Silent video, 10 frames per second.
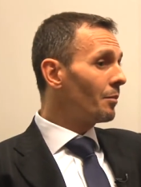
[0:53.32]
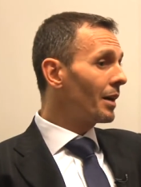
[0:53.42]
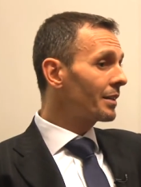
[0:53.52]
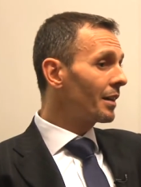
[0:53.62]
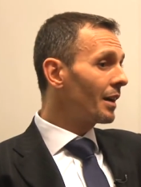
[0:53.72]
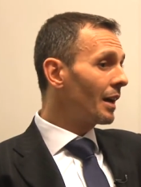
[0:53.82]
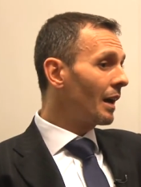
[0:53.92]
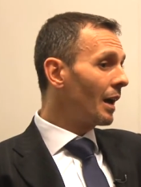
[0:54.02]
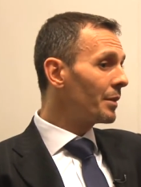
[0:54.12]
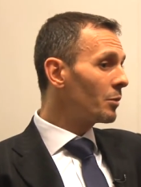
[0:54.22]
But
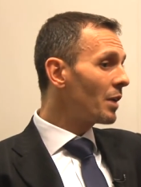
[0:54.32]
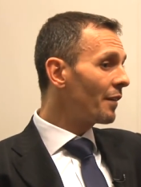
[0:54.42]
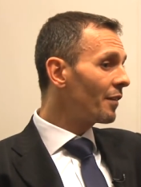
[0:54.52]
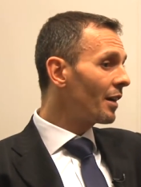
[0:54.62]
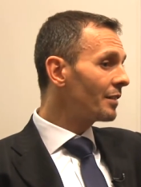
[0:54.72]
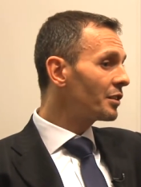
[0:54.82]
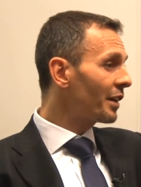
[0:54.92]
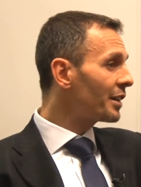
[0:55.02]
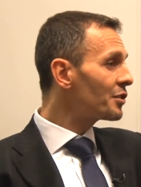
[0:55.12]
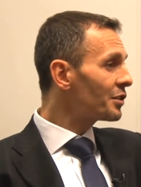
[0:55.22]
uh, I mean, we have uh,
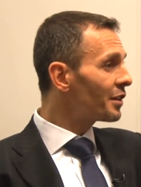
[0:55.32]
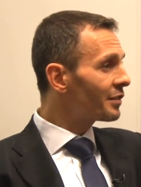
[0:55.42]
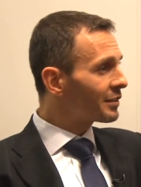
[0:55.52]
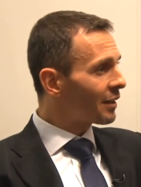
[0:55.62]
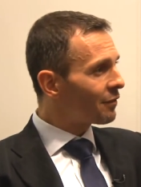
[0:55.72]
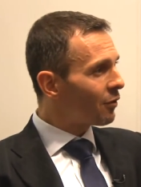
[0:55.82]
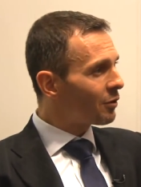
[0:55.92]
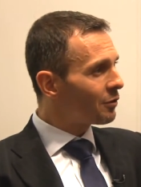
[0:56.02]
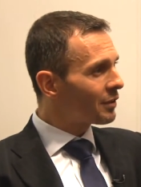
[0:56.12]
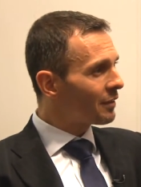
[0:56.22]
design engineers that are
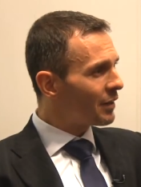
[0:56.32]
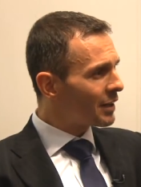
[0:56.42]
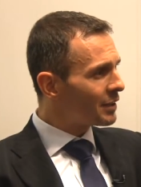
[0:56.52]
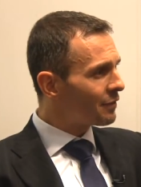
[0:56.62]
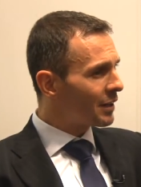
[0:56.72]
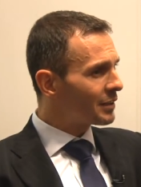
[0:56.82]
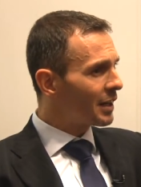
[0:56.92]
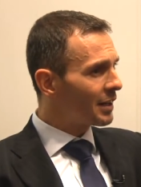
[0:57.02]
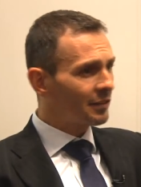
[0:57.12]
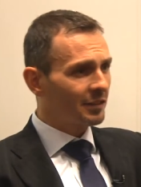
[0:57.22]
focused in very different areas,